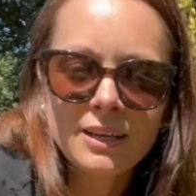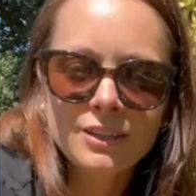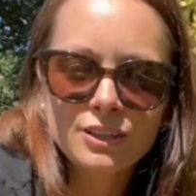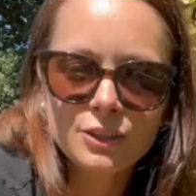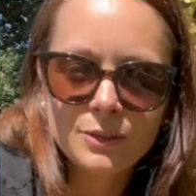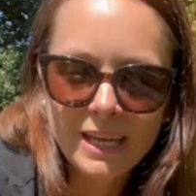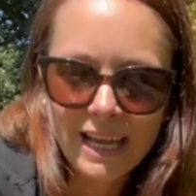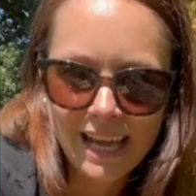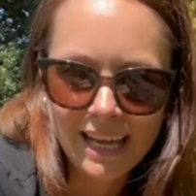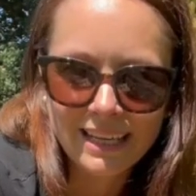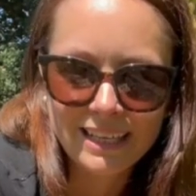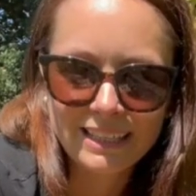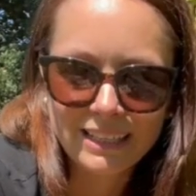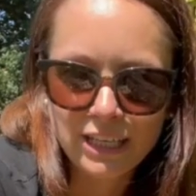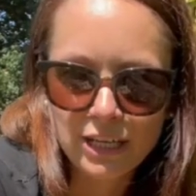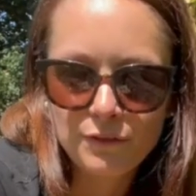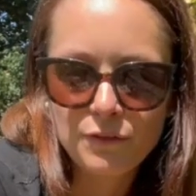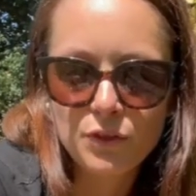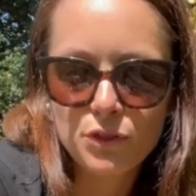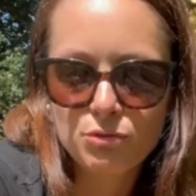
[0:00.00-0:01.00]
You can
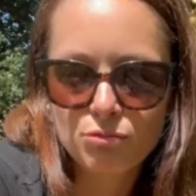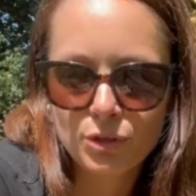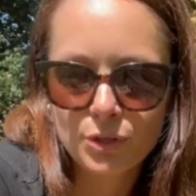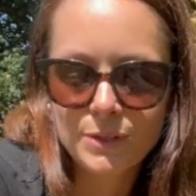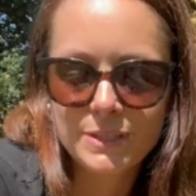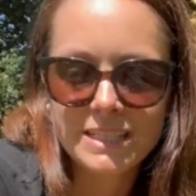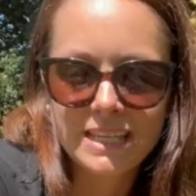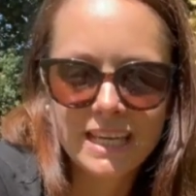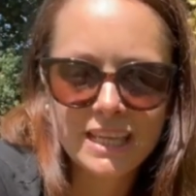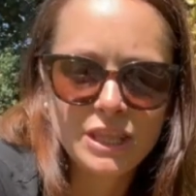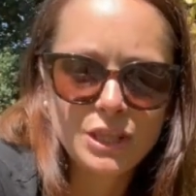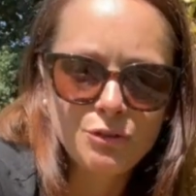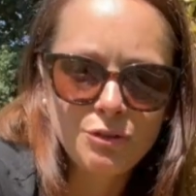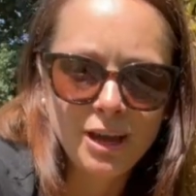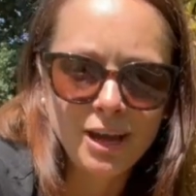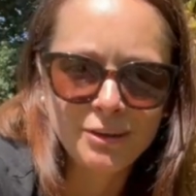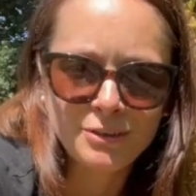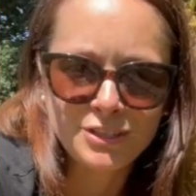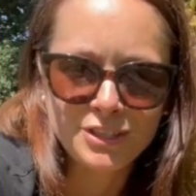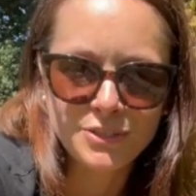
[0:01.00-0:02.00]
leave the roots in the
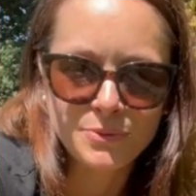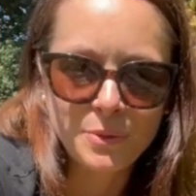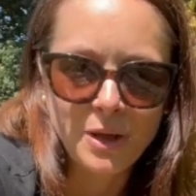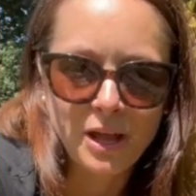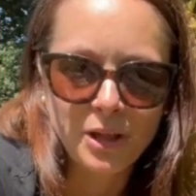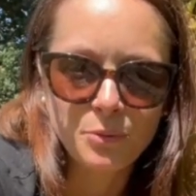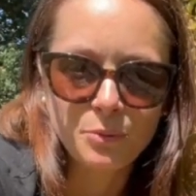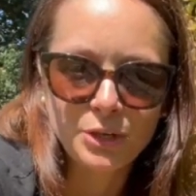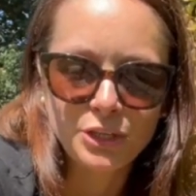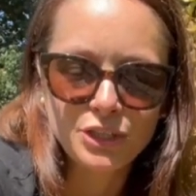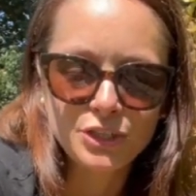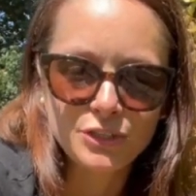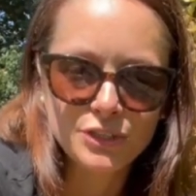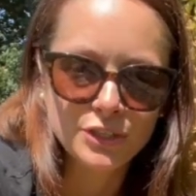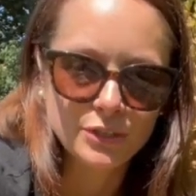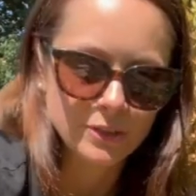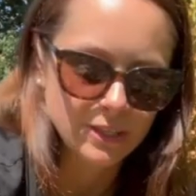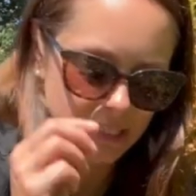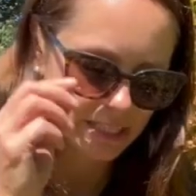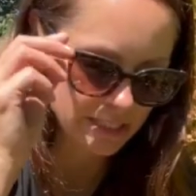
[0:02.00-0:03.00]
ground as well when you
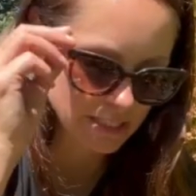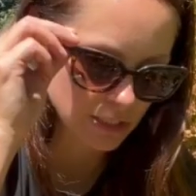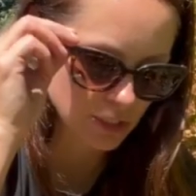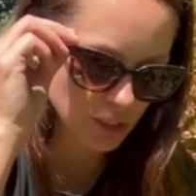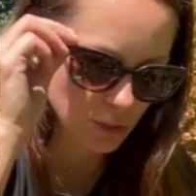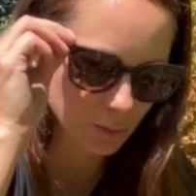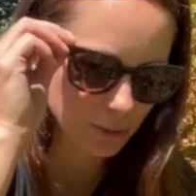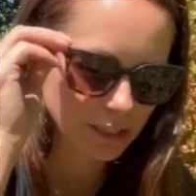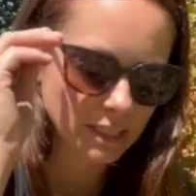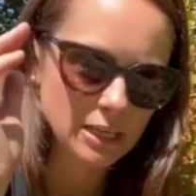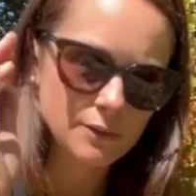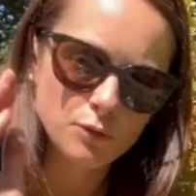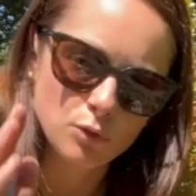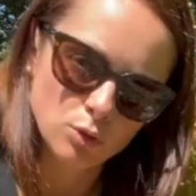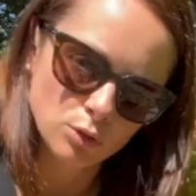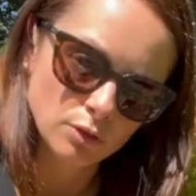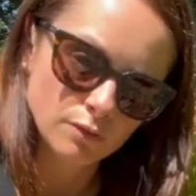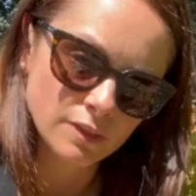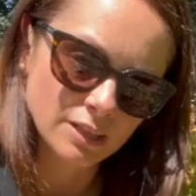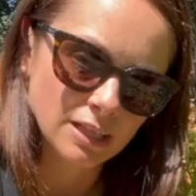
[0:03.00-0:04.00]
do this. So leave
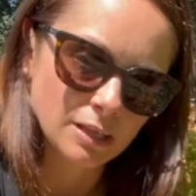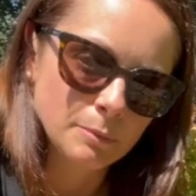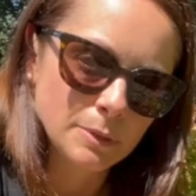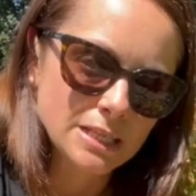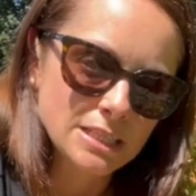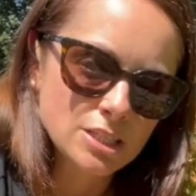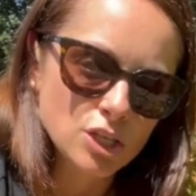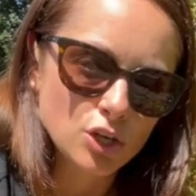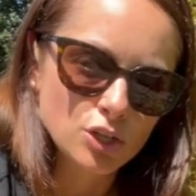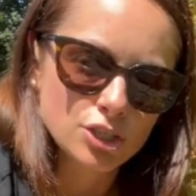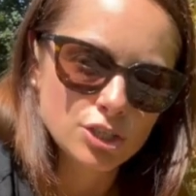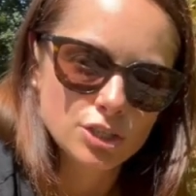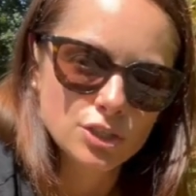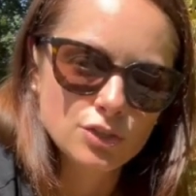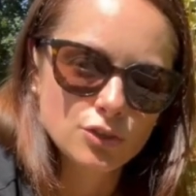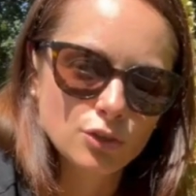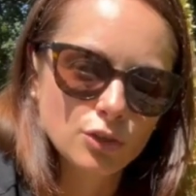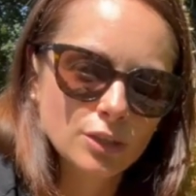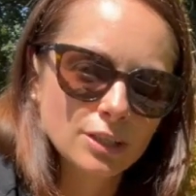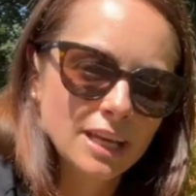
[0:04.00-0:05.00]
all of the clippings onto the
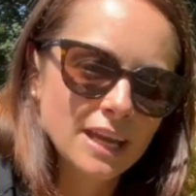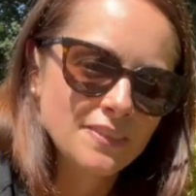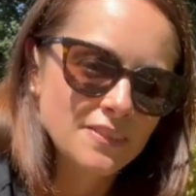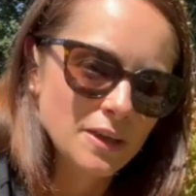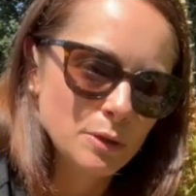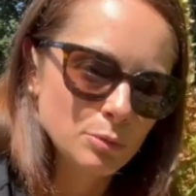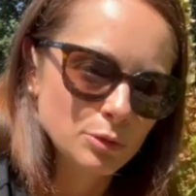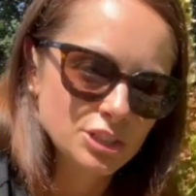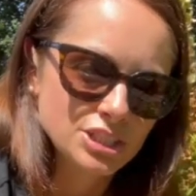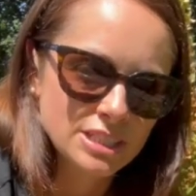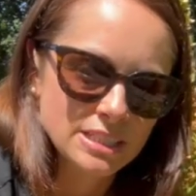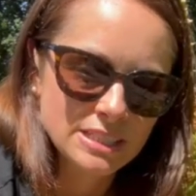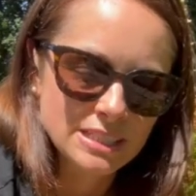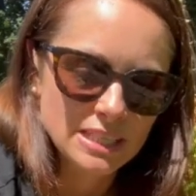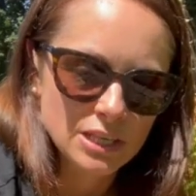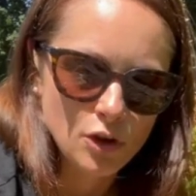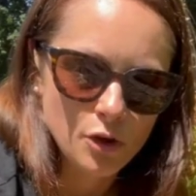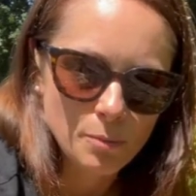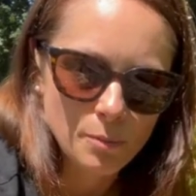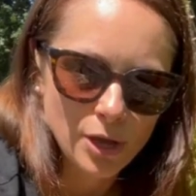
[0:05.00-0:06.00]
soil and they will just
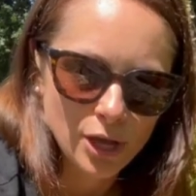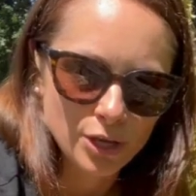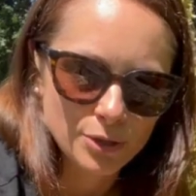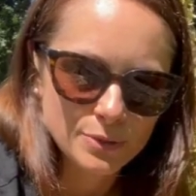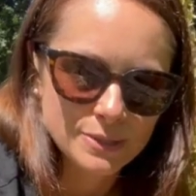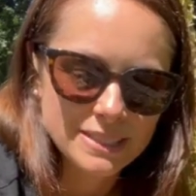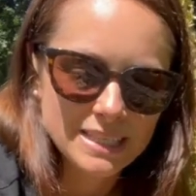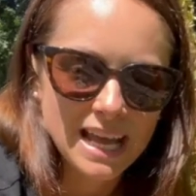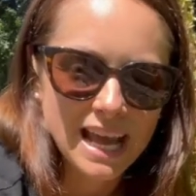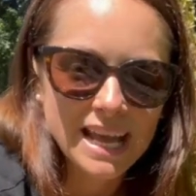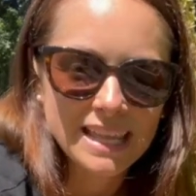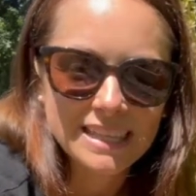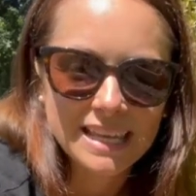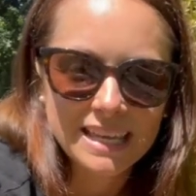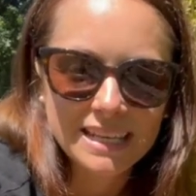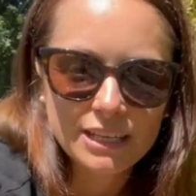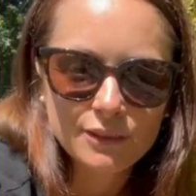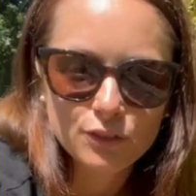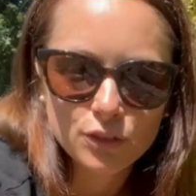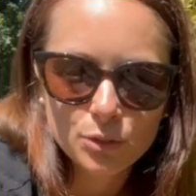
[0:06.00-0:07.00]
decompose. And
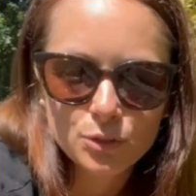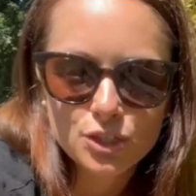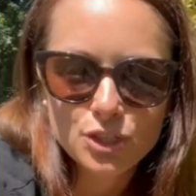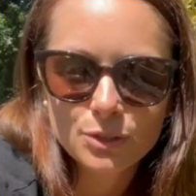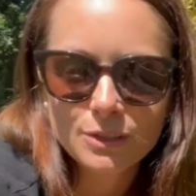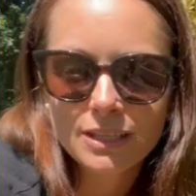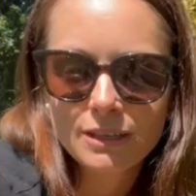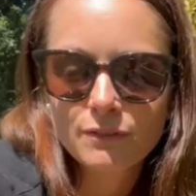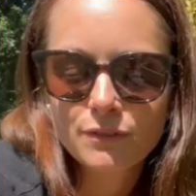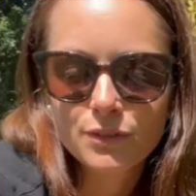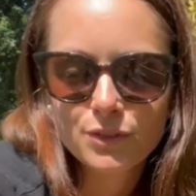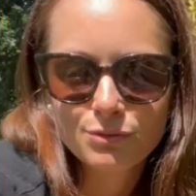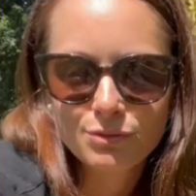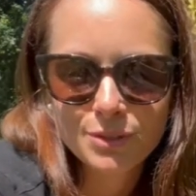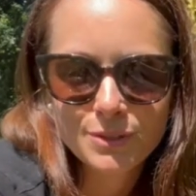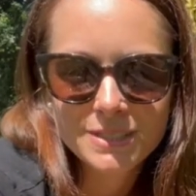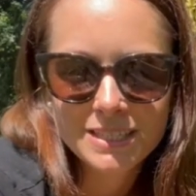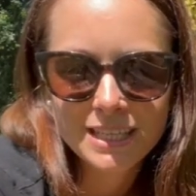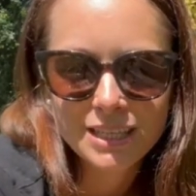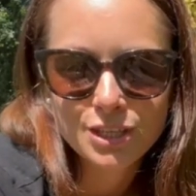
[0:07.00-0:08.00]
then if you do leave the
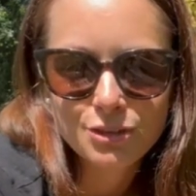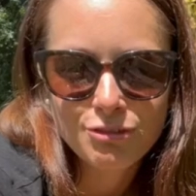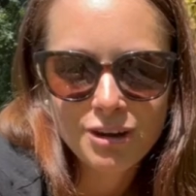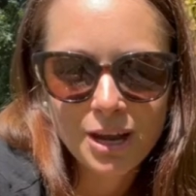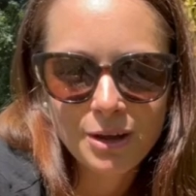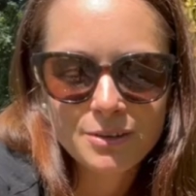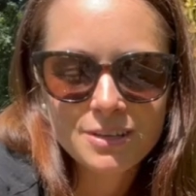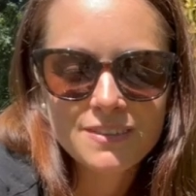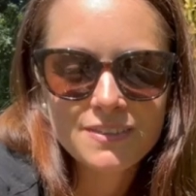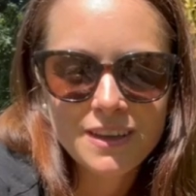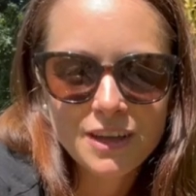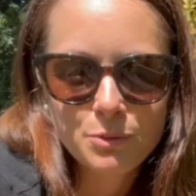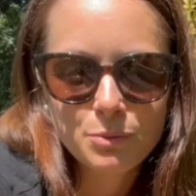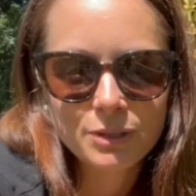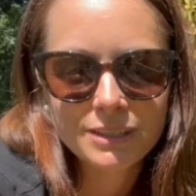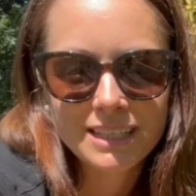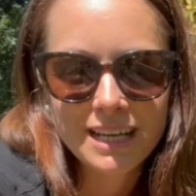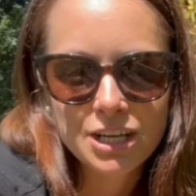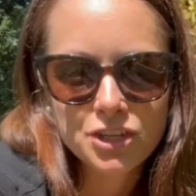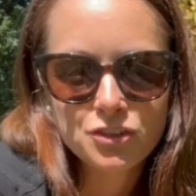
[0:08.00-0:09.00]
roots in the ground, they
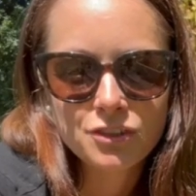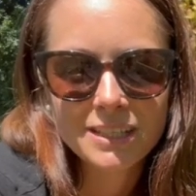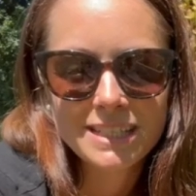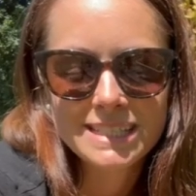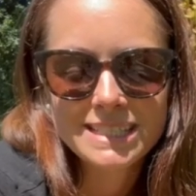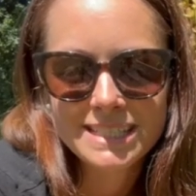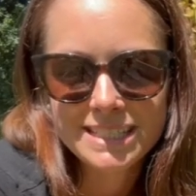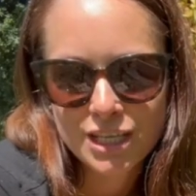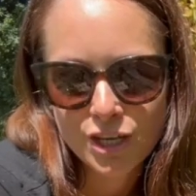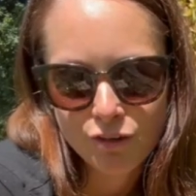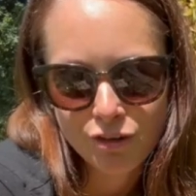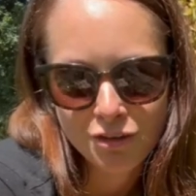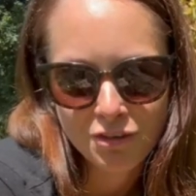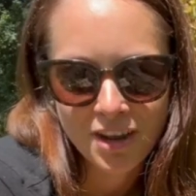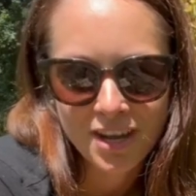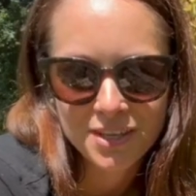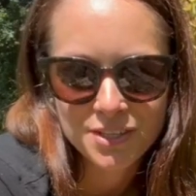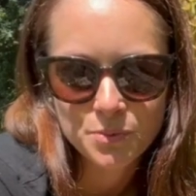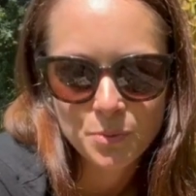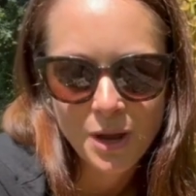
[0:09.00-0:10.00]
will naturally
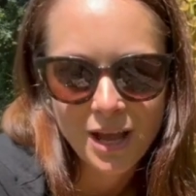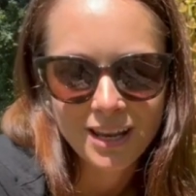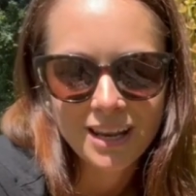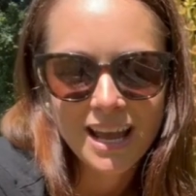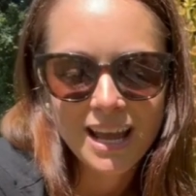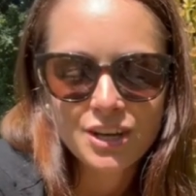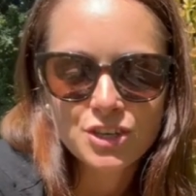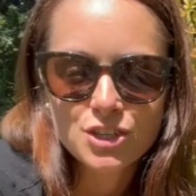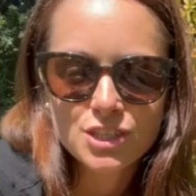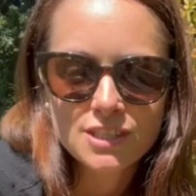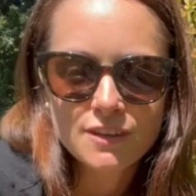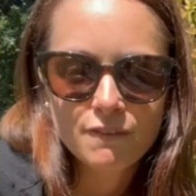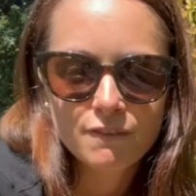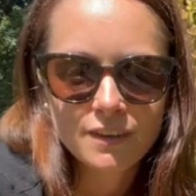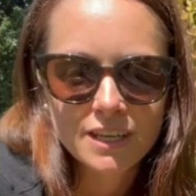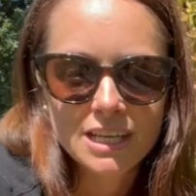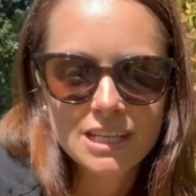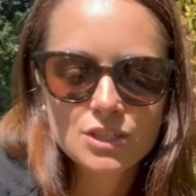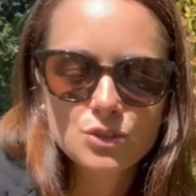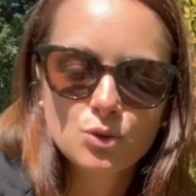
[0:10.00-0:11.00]
deteriorate as well and just
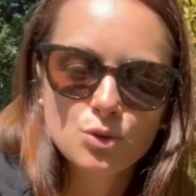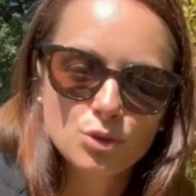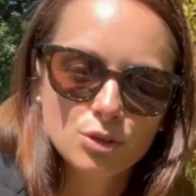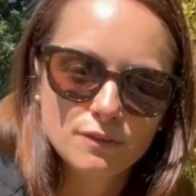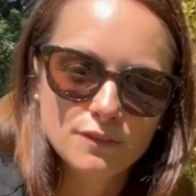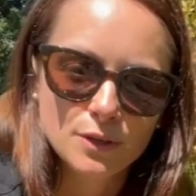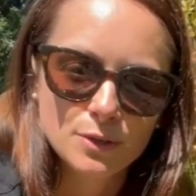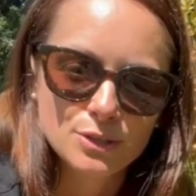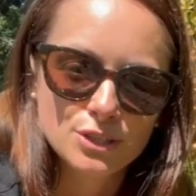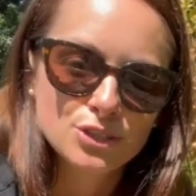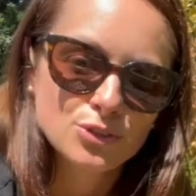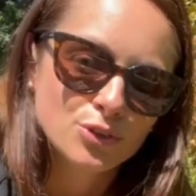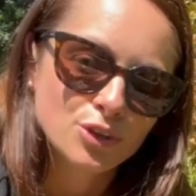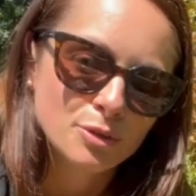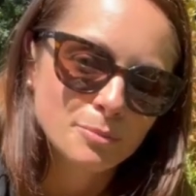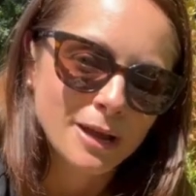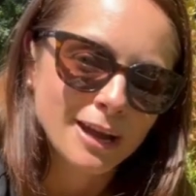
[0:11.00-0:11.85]
feed all of those soil